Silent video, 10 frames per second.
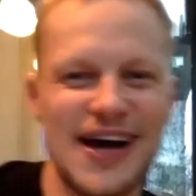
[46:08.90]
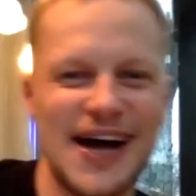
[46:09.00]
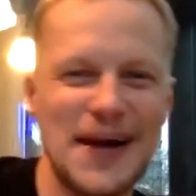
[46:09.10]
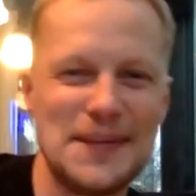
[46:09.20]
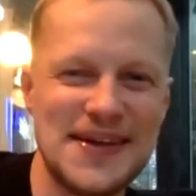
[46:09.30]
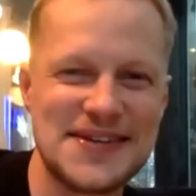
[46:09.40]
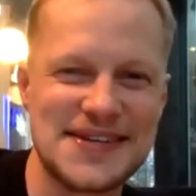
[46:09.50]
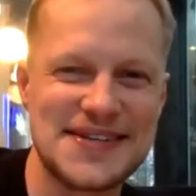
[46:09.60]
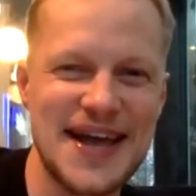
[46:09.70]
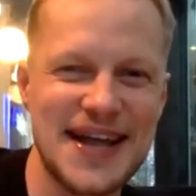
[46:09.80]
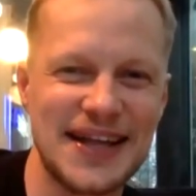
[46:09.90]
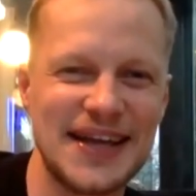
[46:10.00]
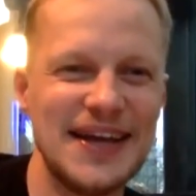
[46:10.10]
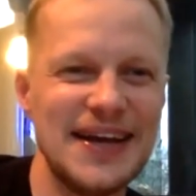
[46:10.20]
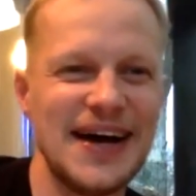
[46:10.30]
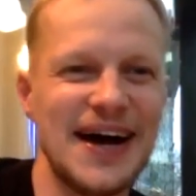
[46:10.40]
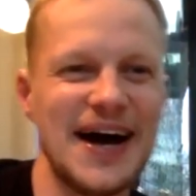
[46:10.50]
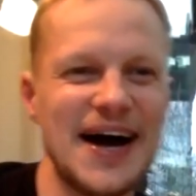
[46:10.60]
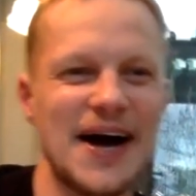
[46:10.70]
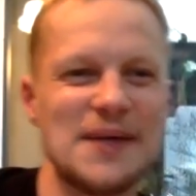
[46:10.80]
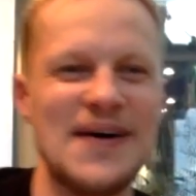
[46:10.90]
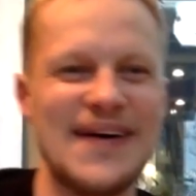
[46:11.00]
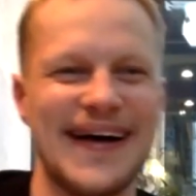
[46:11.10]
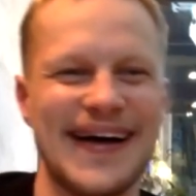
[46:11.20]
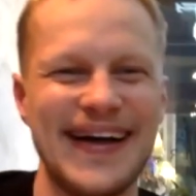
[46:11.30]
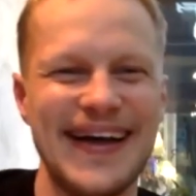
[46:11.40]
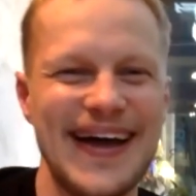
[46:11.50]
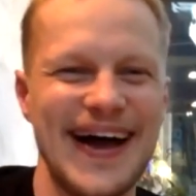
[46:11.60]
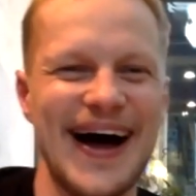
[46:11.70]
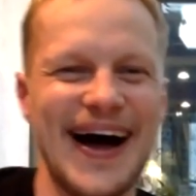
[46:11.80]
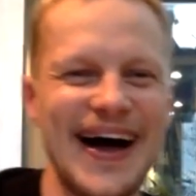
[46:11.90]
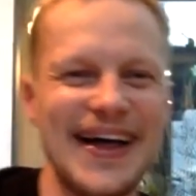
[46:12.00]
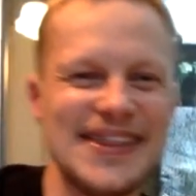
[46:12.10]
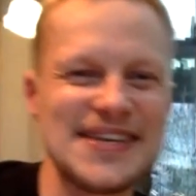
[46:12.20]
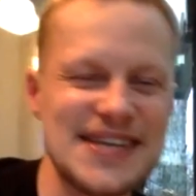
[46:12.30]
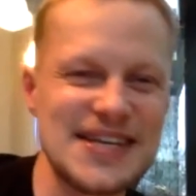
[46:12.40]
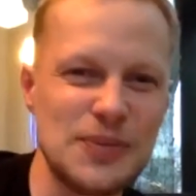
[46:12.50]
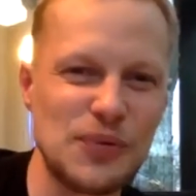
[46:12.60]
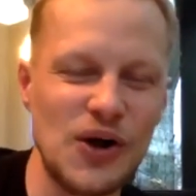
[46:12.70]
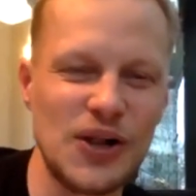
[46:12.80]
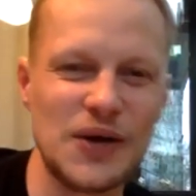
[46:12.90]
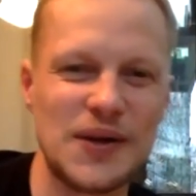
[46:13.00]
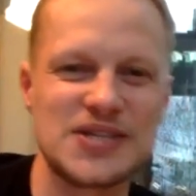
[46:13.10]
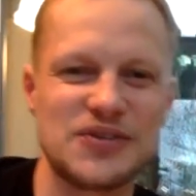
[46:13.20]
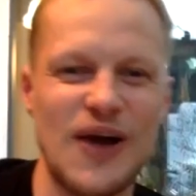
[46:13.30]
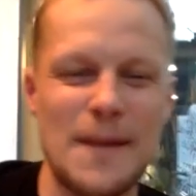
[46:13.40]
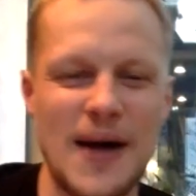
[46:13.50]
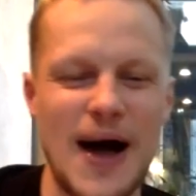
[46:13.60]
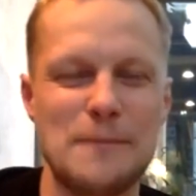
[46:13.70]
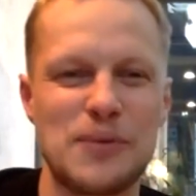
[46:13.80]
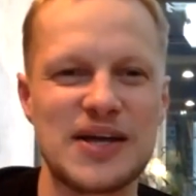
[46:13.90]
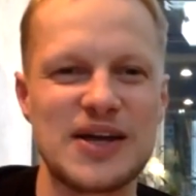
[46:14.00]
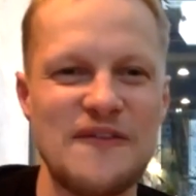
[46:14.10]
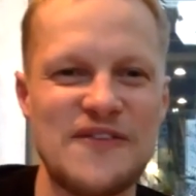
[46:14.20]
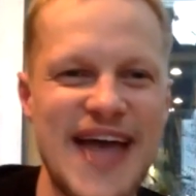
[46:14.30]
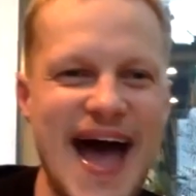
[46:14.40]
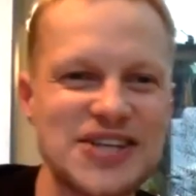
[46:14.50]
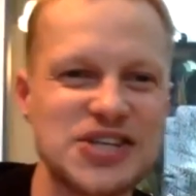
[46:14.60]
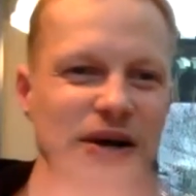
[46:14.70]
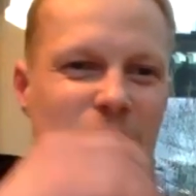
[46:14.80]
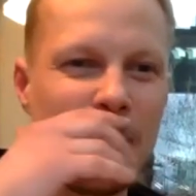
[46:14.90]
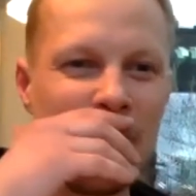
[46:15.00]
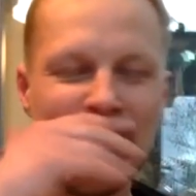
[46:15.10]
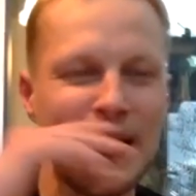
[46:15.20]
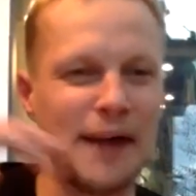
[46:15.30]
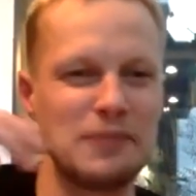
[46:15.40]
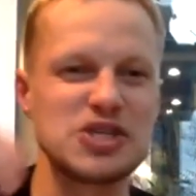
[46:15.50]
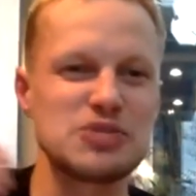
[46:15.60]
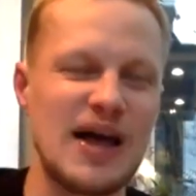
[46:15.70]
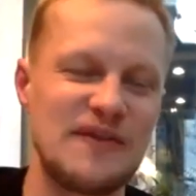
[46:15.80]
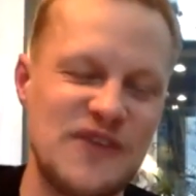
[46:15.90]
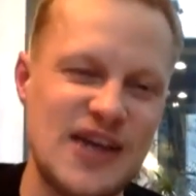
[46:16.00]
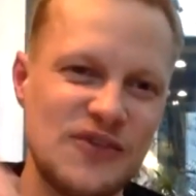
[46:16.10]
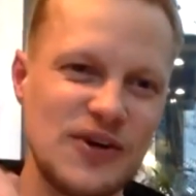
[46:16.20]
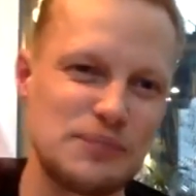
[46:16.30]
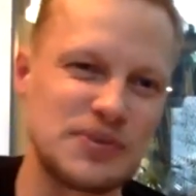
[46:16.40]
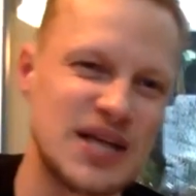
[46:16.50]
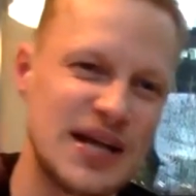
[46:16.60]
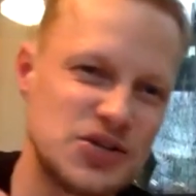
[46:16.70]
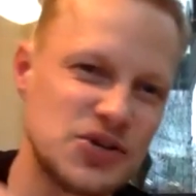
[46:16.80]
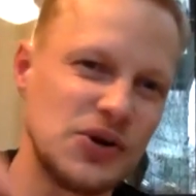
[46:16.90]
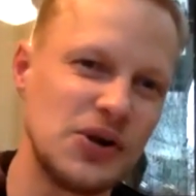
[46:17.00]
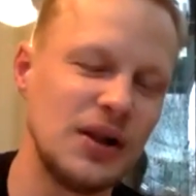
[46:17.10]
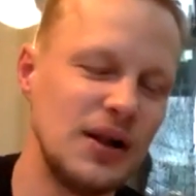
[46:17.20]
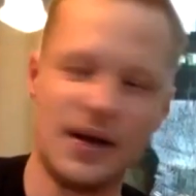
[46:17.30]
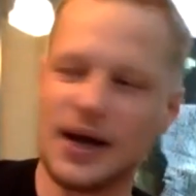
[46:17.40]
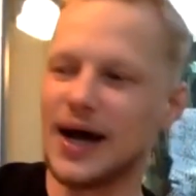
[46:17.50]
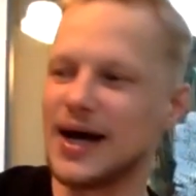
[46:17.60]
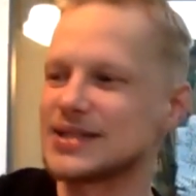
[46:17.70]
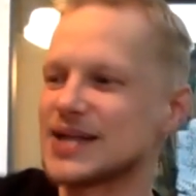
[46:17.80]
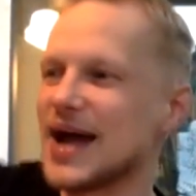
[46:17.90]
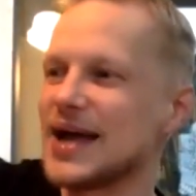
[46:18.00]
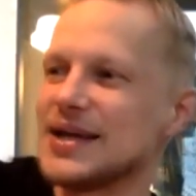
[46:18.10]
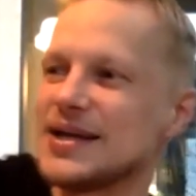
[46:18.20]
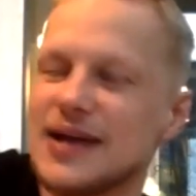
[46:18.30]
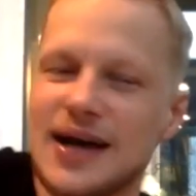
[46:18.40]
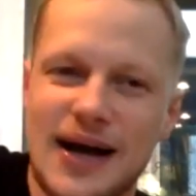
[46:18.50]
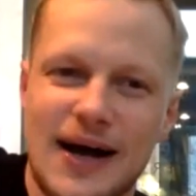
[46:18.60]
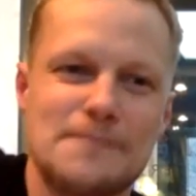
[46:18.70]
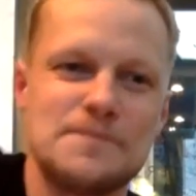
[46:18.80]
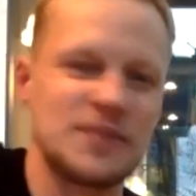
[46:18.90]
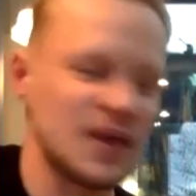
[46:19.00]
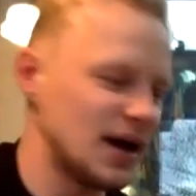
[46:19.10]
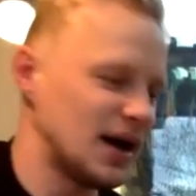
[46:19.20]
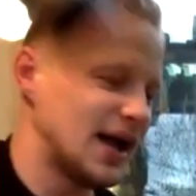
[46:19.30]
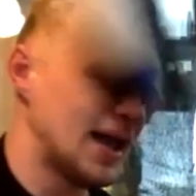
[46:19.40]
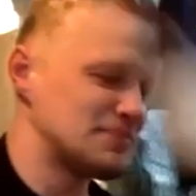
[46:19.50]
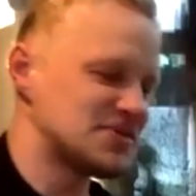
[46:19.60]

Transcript: Um, yes, exactly. Um, uh, this is a Barolo. It is from uh, Brico Fiasco, um, which is my favorite potential uh, Italian um, uh, M